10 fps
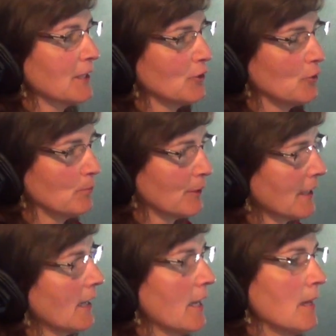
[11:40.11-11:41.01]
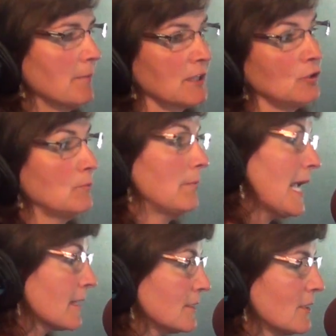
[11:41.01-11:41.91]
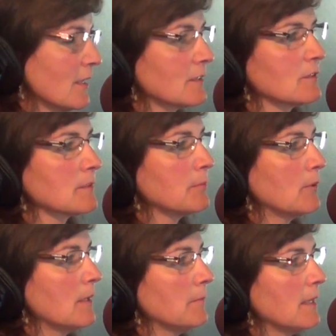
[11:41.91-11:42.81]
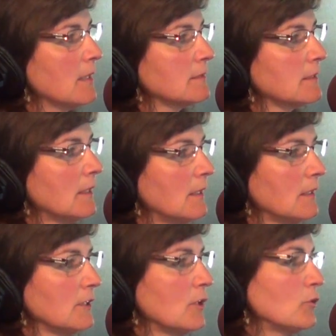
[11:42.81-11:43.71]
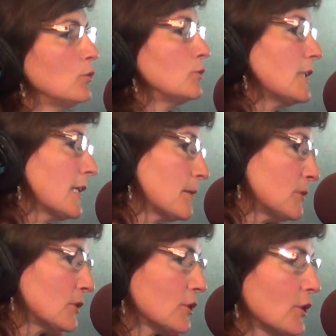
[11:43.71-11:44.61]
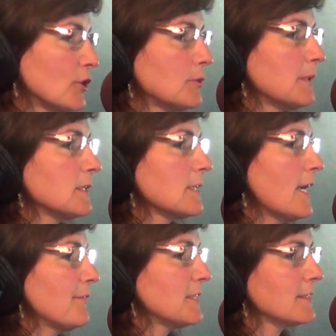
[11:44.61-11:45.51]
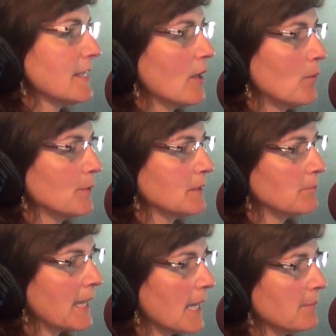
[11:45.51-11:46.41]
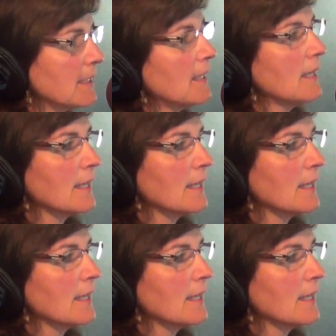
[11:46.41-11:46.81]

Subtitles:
Can you bring him? Can you make the doctor's appointment? You take him to church because I have to stay home with the baby.